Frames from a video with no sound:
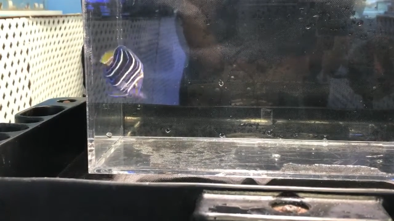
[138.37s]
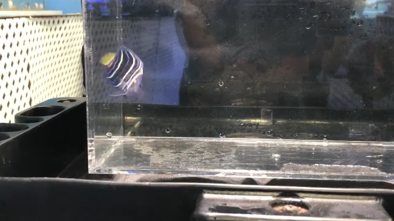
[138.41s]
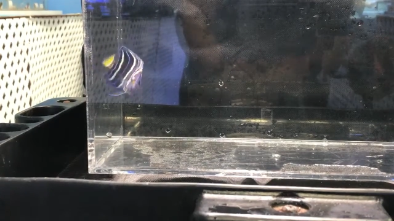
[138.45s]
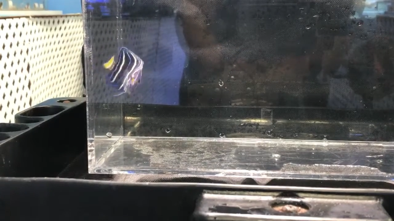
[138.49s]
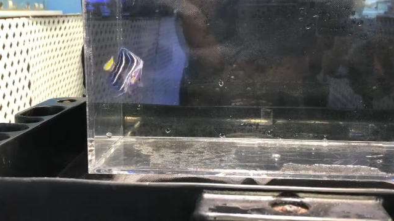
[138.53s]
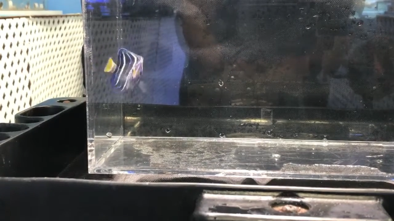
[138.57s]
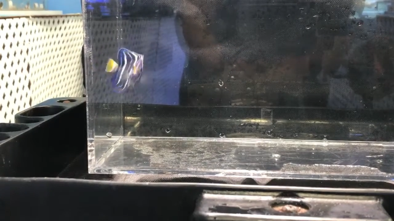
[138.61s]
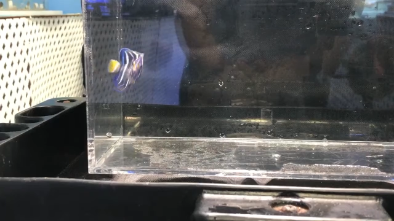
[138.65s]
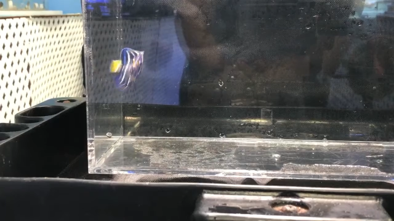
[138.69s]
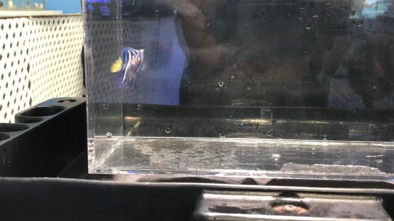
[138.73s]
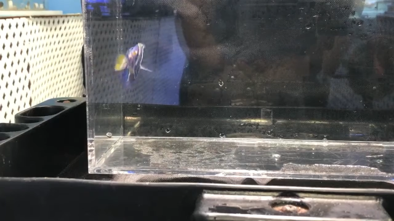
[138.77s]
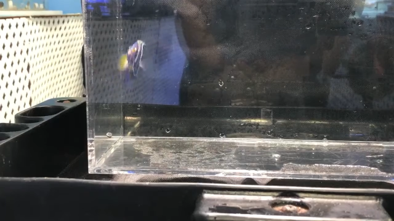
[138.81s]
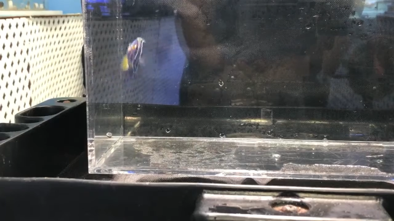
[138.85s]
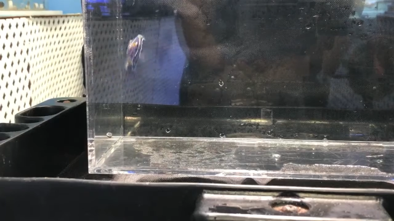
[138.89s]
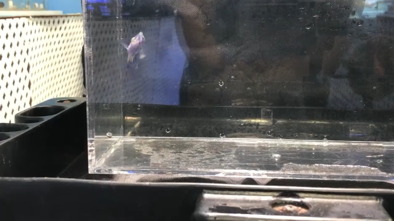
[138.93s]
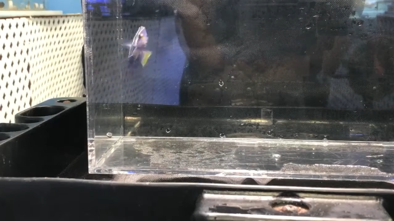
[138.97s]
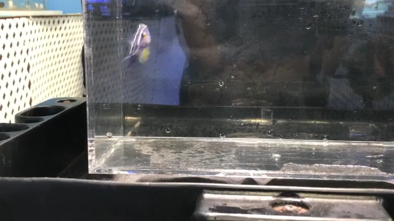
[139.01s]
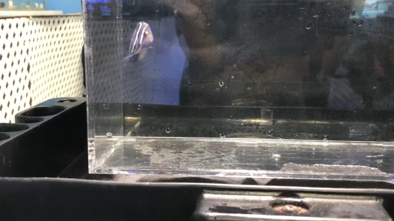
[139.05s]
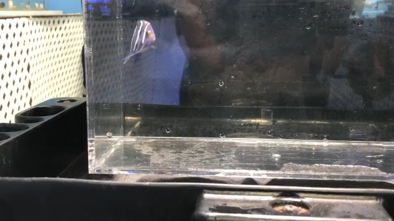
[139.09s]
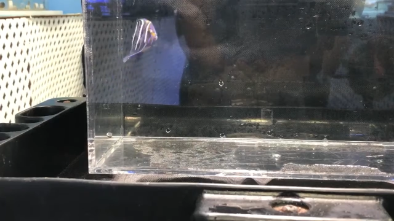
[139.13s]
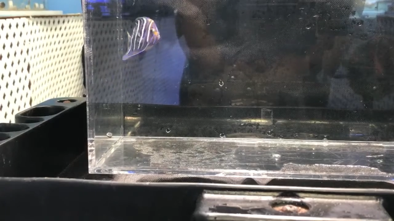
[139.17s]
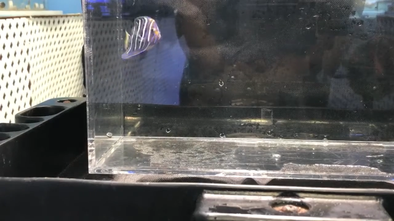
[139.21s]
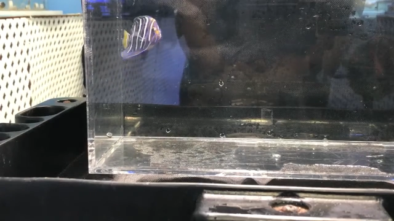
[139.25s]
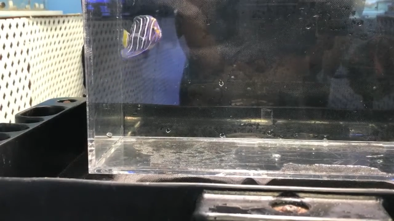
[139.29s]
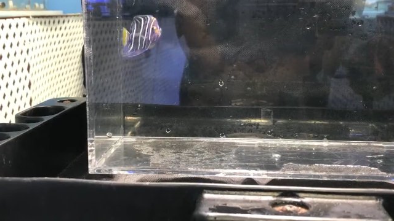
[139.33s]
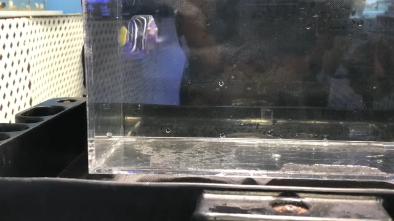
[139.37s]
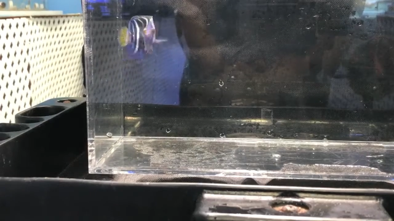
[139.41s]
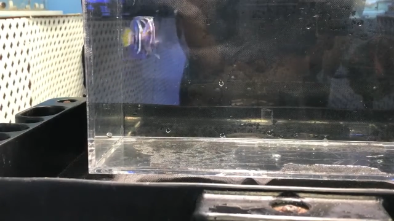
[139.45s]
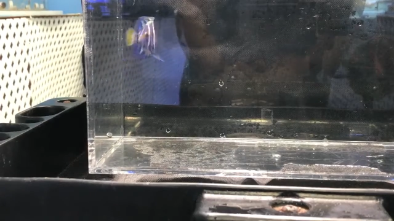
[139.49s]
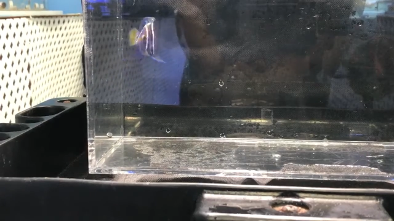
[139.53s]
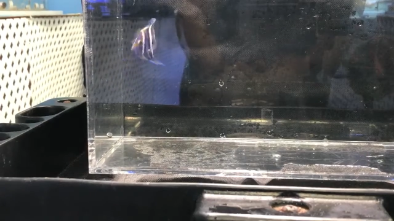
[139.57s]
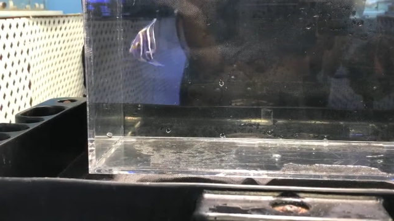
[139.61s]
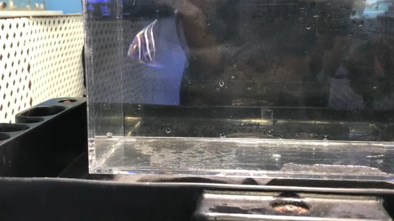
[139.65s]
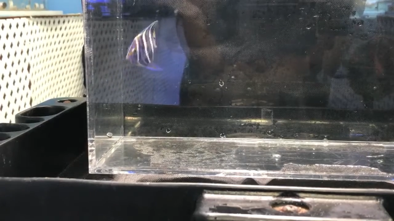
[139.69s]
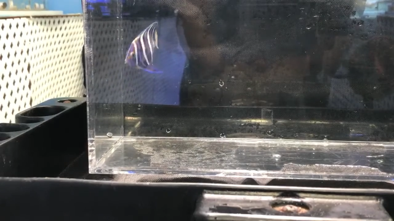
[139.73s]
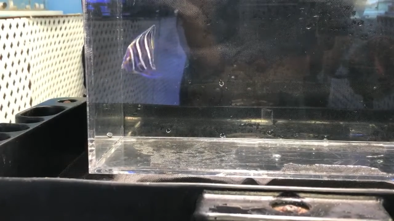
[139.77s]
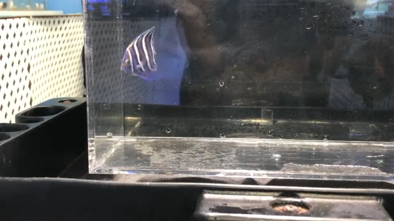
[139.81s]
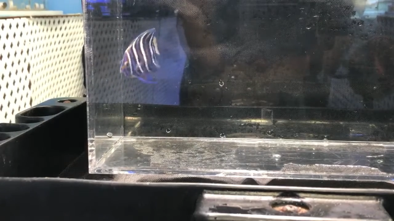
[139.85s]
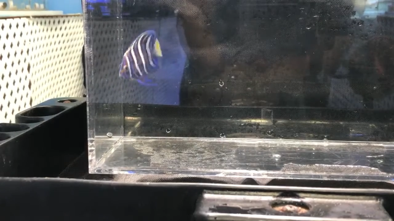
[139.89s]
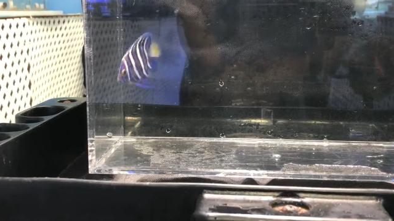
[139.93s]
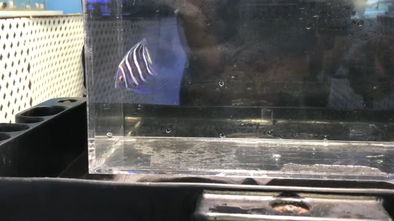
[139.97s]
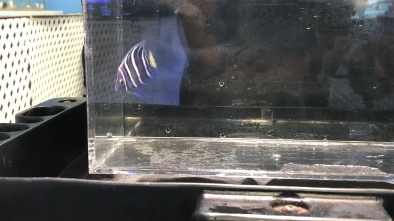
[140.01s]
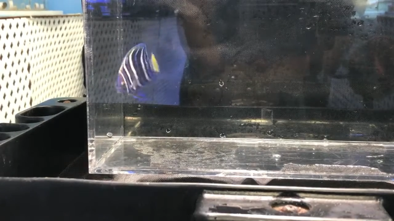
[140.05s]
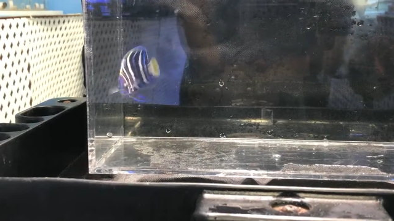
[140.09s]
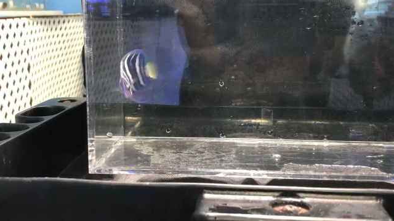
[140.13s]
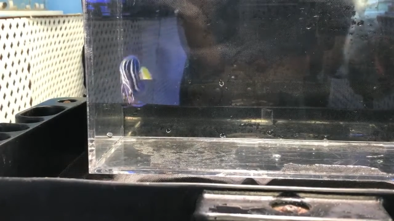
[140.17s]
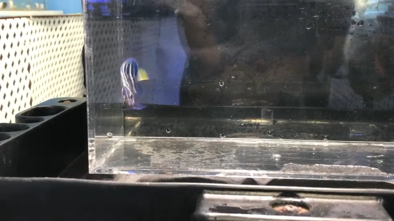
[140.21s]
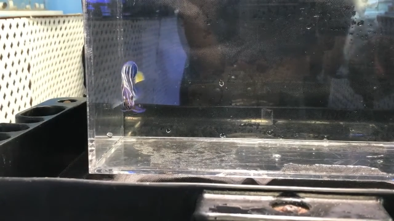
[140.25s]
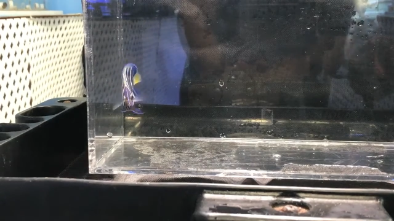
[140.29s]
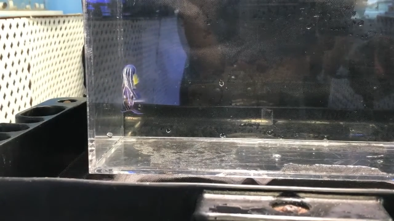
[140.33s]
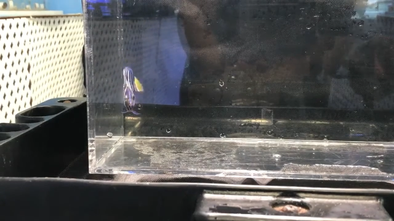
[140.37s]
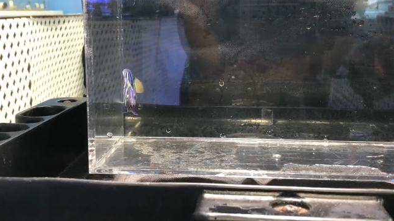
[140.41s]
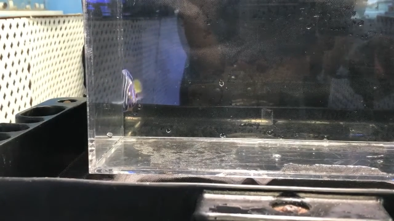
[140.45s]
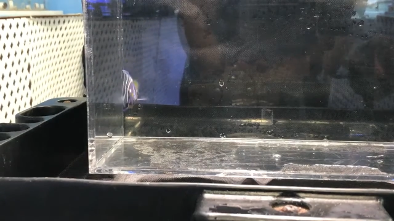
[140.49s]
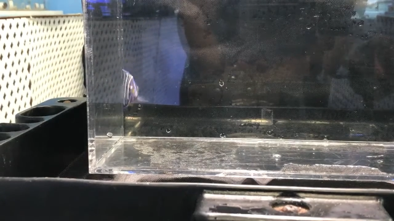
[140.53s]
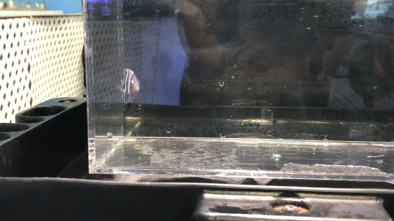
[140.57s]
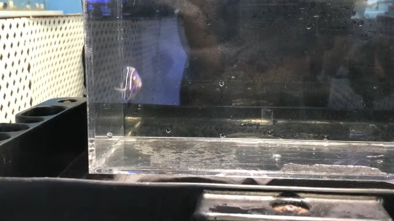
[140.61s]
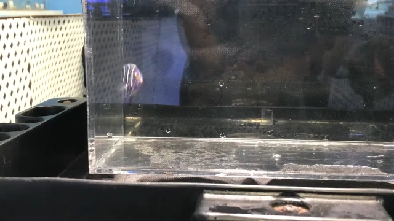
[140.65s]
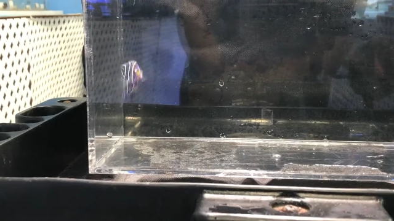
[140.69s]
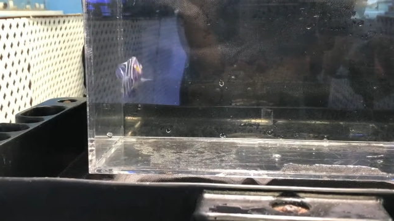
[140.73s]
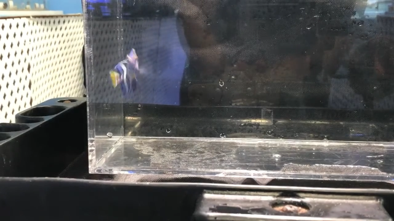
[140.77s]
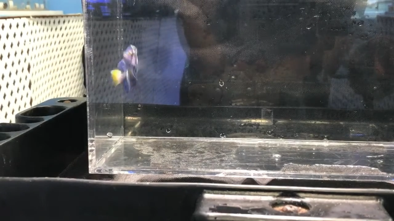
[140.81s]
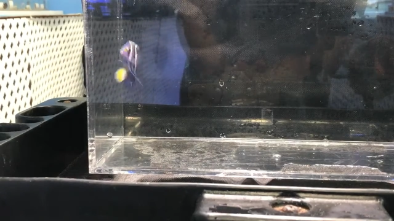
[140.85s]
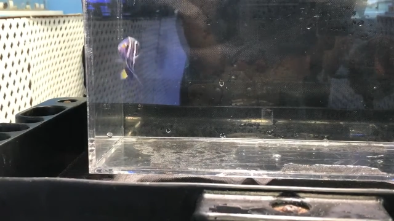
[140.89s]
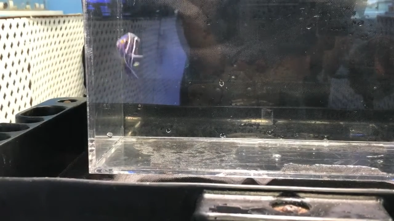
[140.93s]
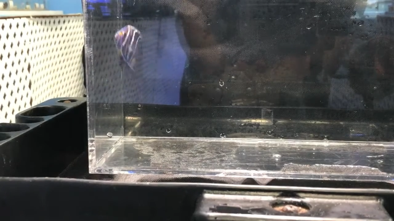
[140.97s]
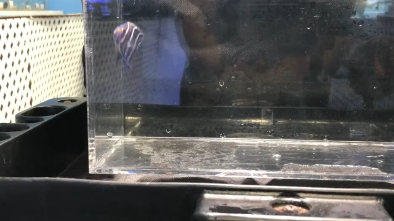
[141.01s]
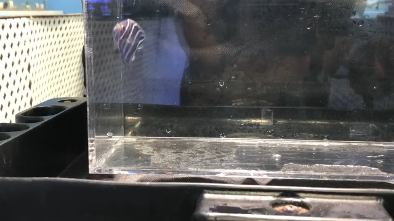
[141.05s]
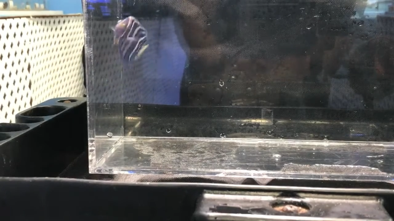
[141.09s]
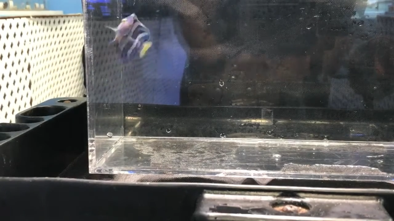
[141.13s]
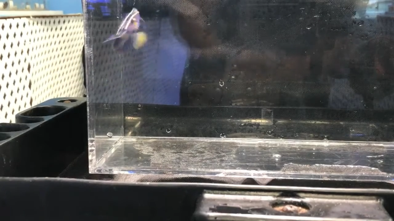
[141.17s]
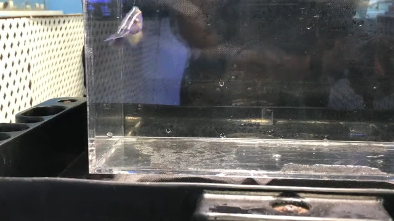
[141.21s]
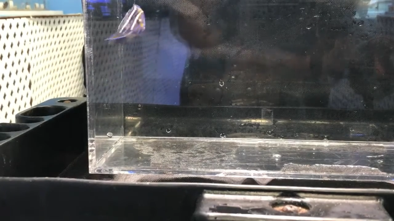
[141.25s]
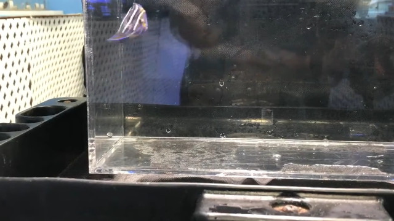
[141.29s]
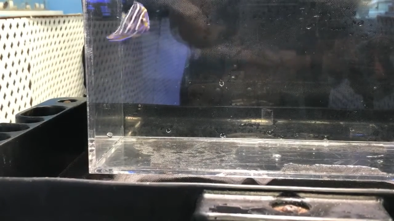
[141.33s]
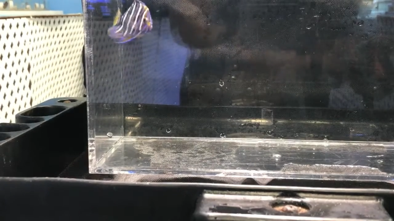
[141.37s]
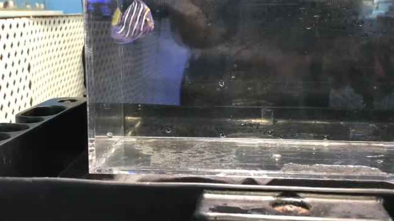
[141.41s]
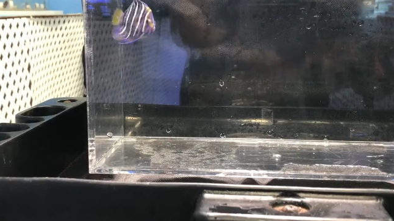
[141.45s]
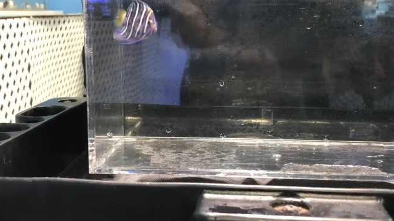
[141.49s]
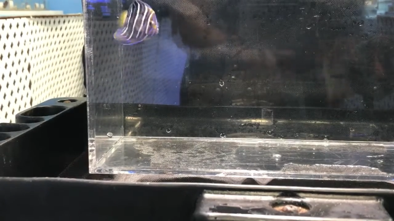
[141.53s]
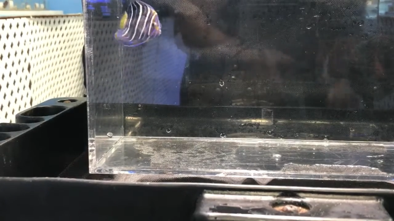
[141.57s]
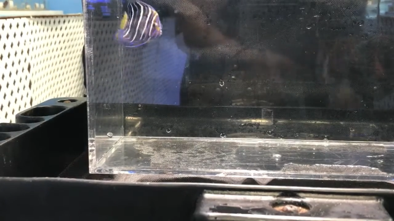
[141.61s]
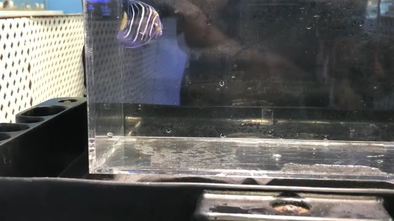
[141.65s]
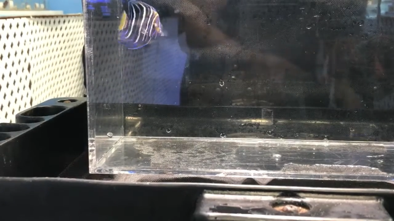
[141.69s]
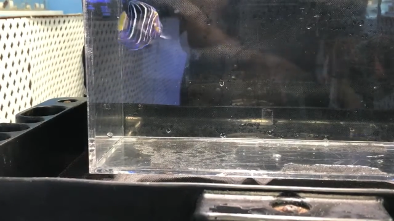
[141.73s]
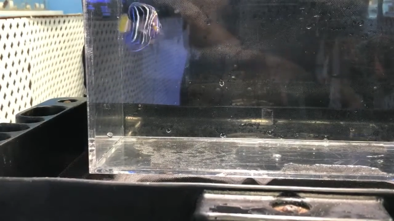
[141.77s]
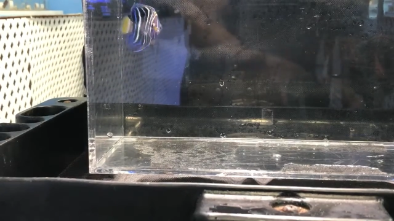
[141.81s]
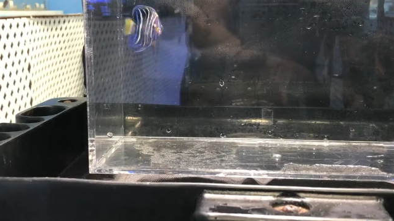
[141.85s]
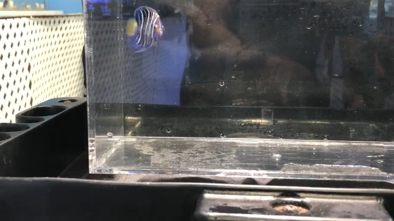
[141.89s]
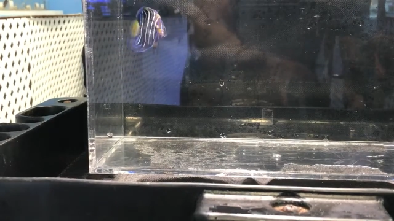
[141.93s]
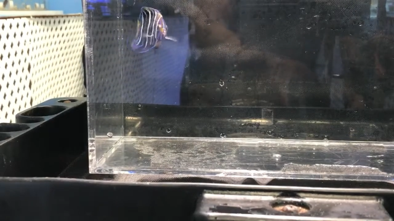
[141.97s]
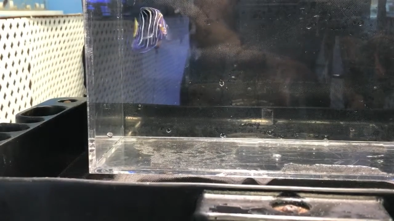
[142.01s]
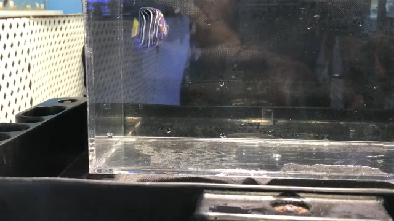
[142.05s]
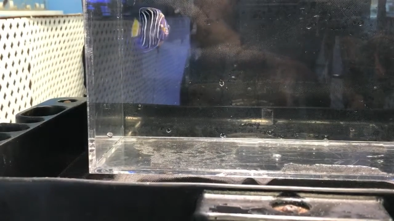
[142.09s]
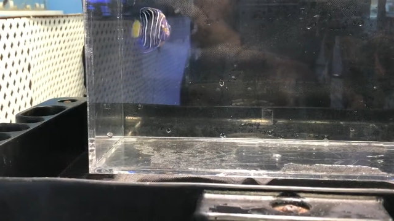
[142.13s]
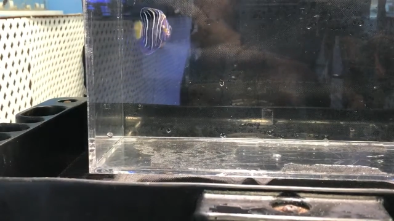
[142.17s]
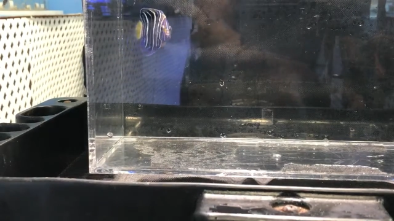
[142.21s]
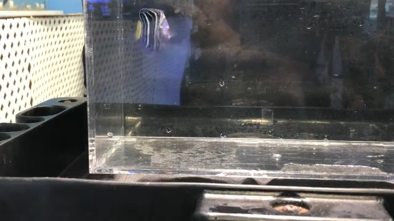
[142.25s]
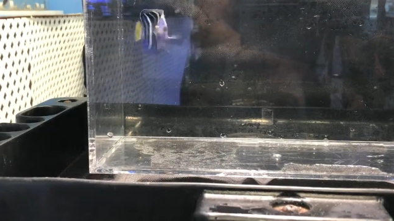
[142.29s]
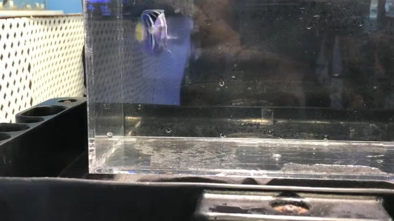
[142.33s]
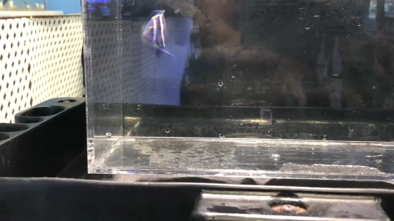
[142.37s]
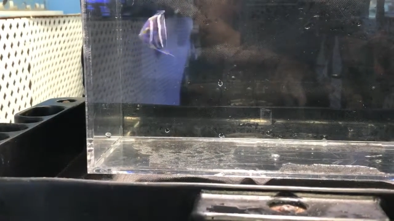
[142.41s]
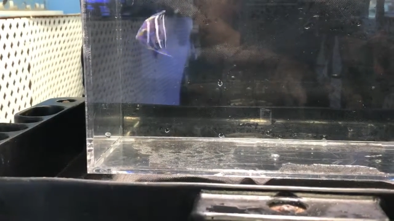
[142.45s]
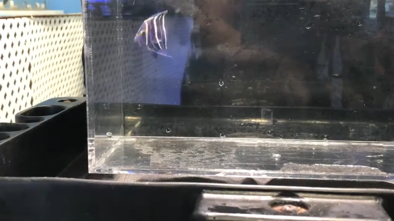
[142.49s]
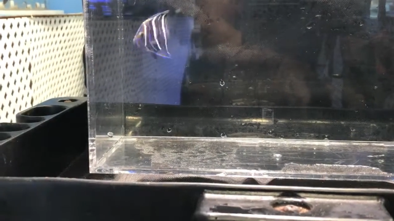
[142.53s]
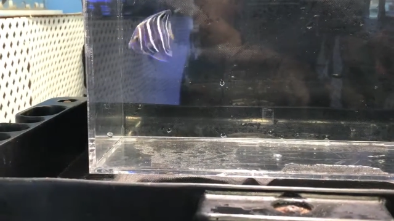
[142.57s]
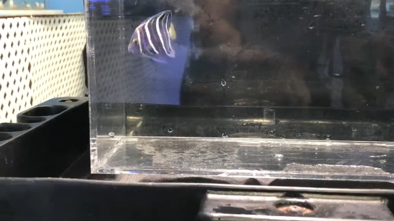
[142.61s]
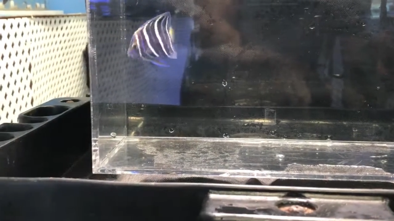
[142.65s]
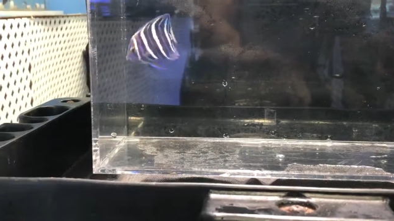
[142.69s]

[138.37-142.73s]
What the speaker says: [unreadable: no face in view]